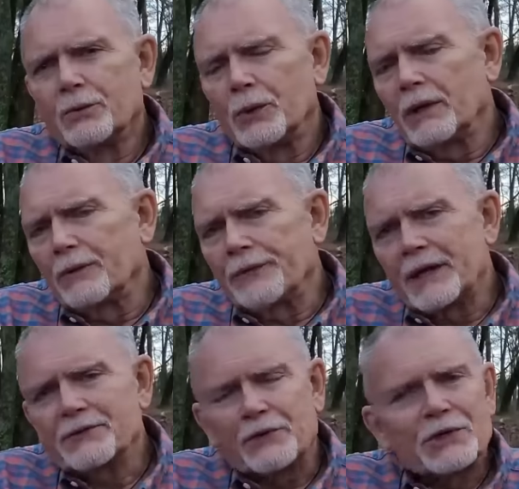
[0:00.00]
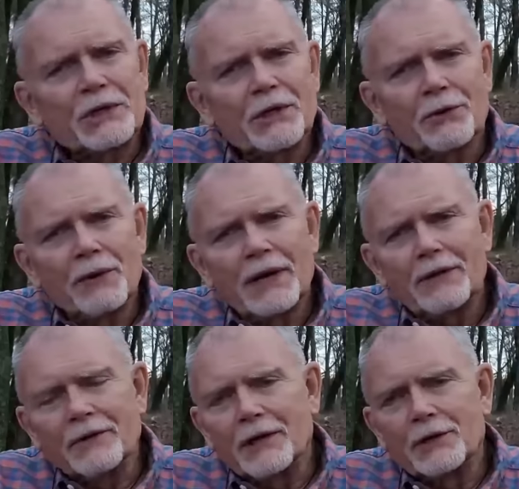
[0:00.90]
Well, thanks for sticking
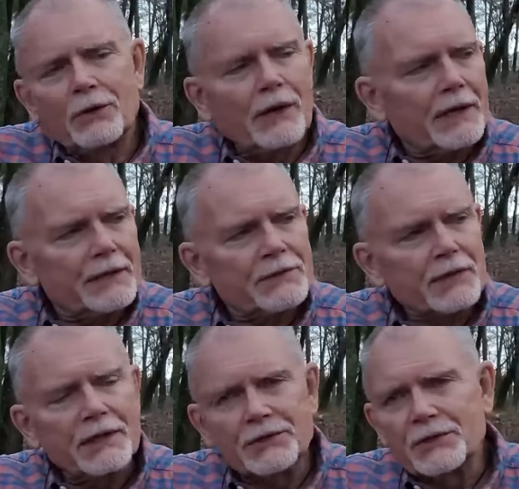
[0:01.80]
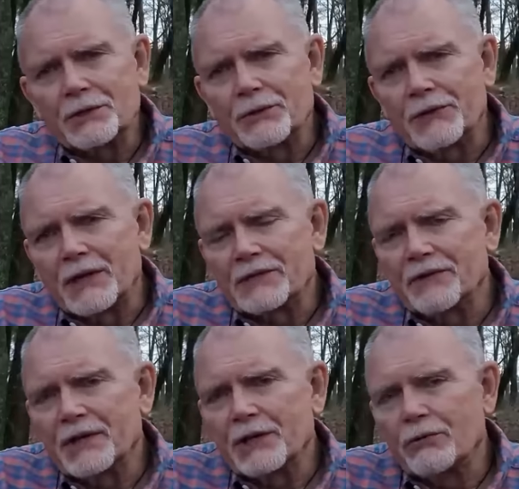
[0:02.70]
around. I know I had said see you in the next
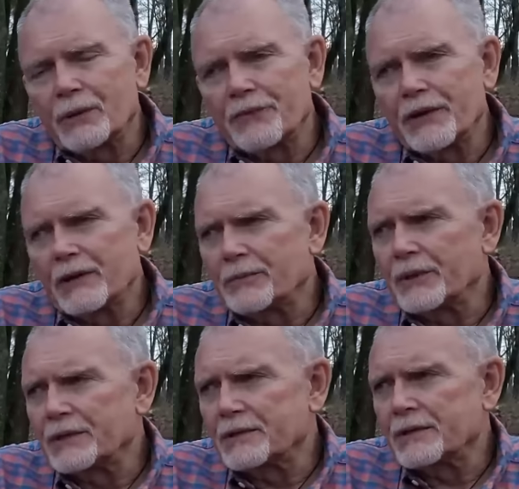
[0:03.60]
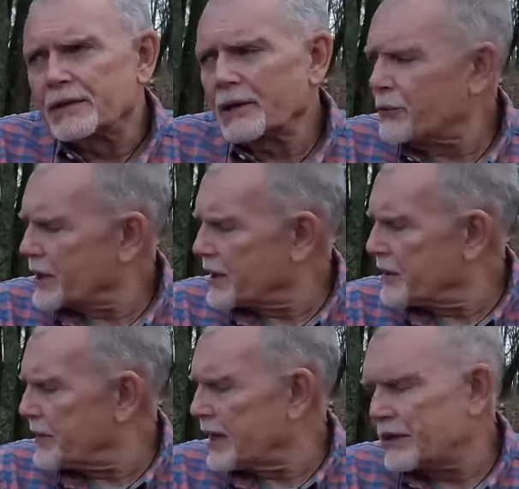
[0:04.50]
video up there, but uh, I wanted to
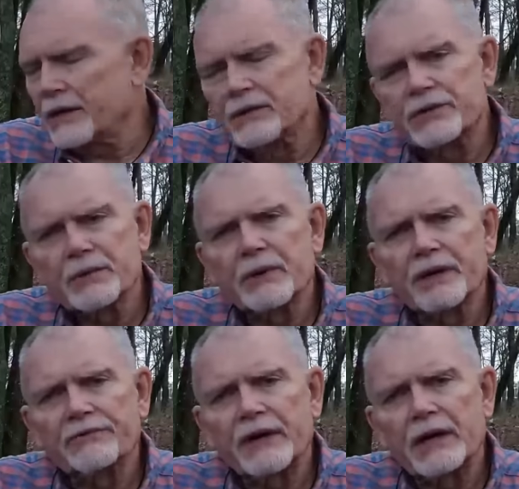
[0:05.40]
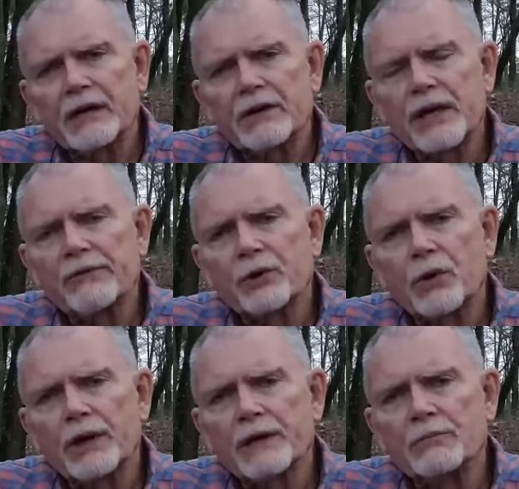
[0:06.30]
come down here and sit by the fire and have a
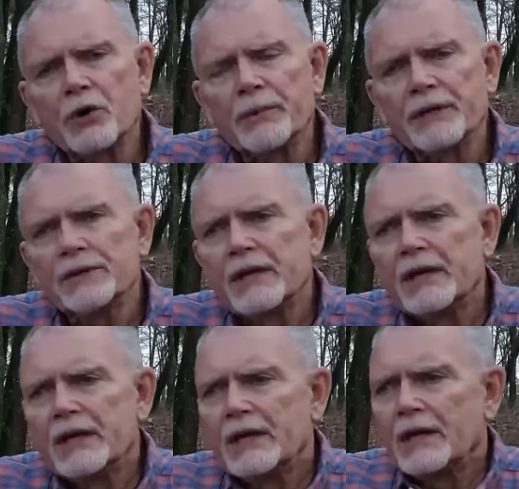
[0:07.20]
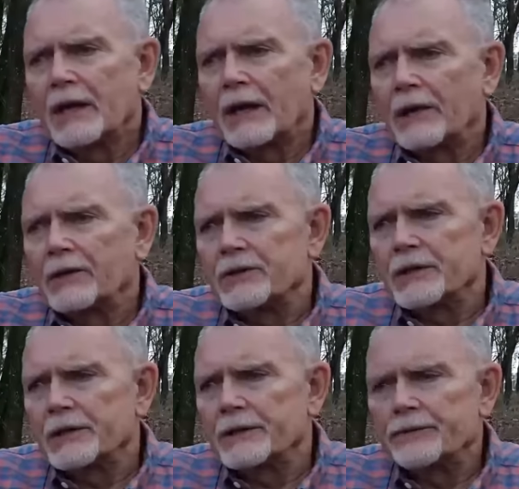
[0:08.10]
quiet moment and
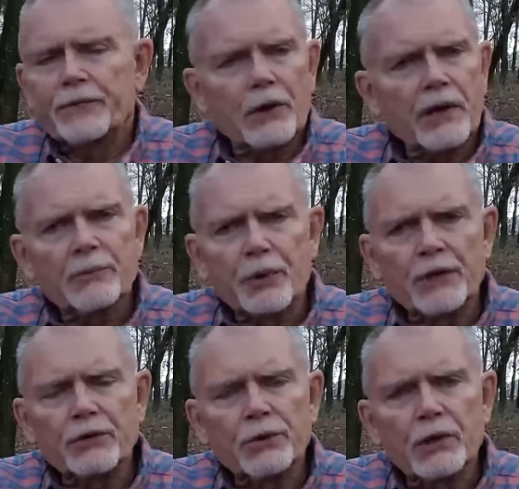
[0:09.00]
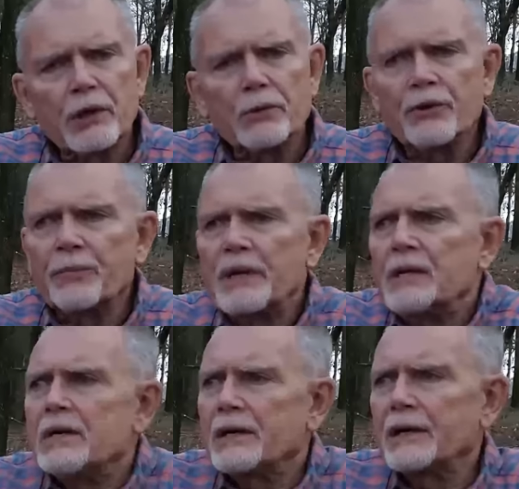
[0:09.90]
uh, thought I'd bring you along with
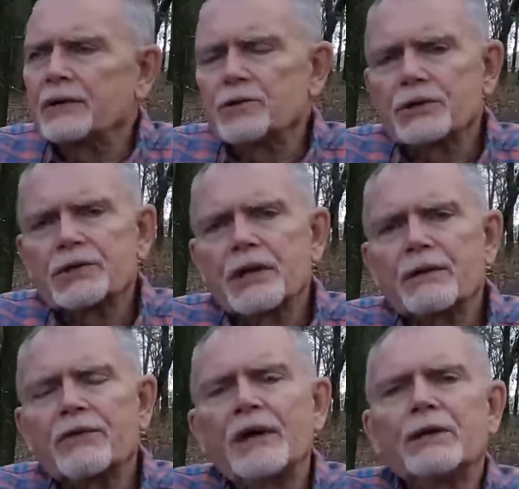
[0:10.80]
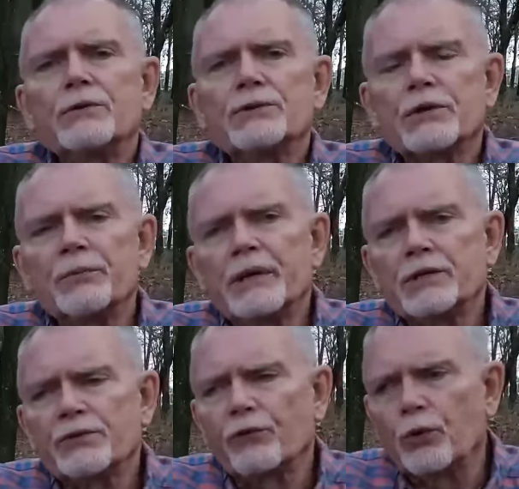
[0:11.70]
me and just say thank you so
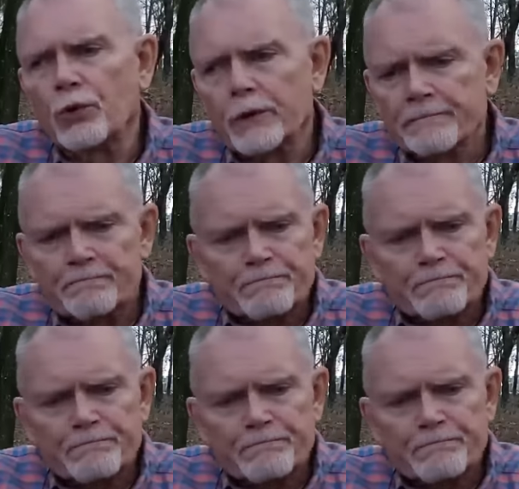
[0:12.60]
much for